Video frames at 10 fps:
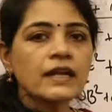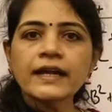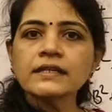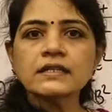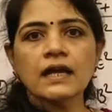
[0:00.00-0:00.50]

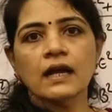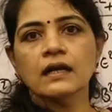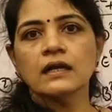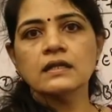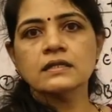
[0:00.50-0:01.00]
right
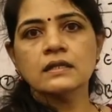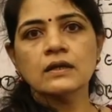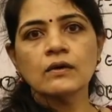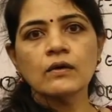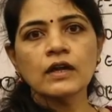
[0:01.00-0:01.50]
triangles,
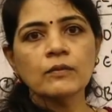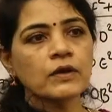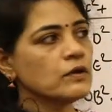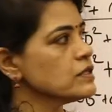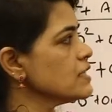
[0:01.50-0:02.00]
okay,
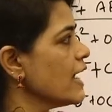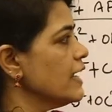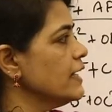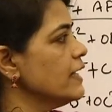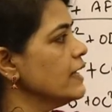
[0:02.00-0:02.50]
because
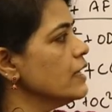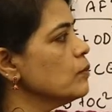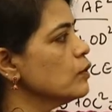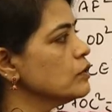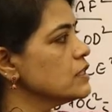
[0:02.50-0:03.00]
90 degree,
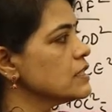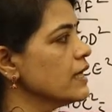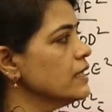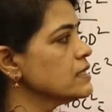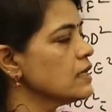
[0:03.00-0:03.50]
both
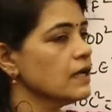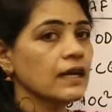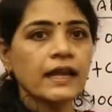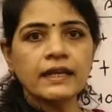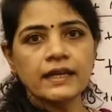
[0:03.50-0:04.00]
sides are
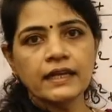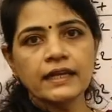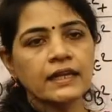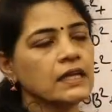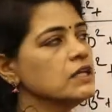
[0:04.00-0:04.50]
90
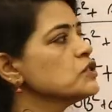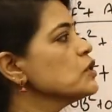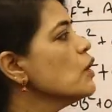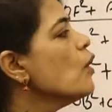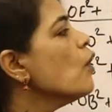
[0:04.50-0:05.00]
degree each.
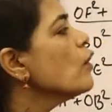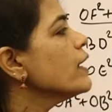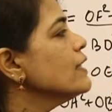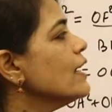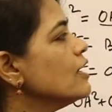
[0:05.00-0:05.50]

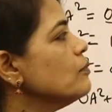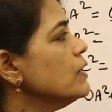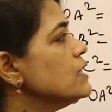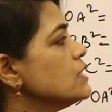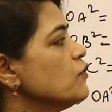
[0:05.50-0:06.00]
Okay, that
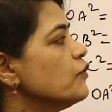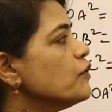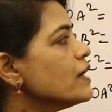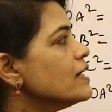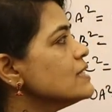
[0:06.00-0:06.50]
means if you
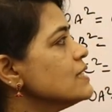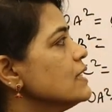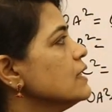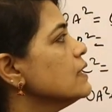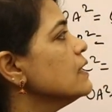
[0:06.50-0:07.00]

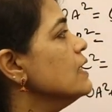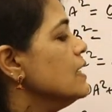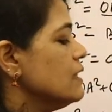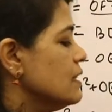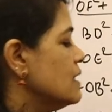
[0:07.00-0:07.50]
consider
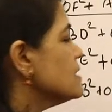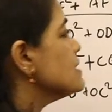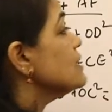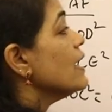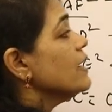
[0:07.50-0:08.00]

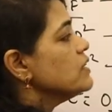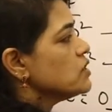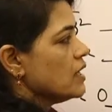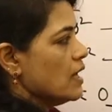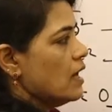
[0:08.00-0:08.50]
this right
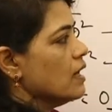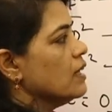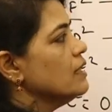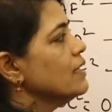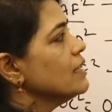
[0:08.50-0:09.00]

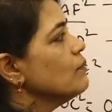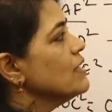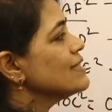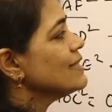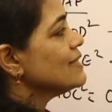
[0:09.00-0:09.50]
triangle, that
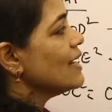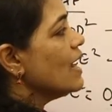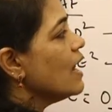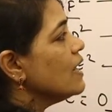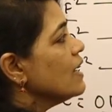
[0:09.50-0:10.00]
means
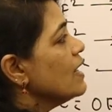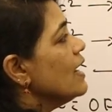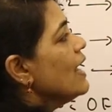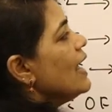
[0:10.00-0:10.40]
triangle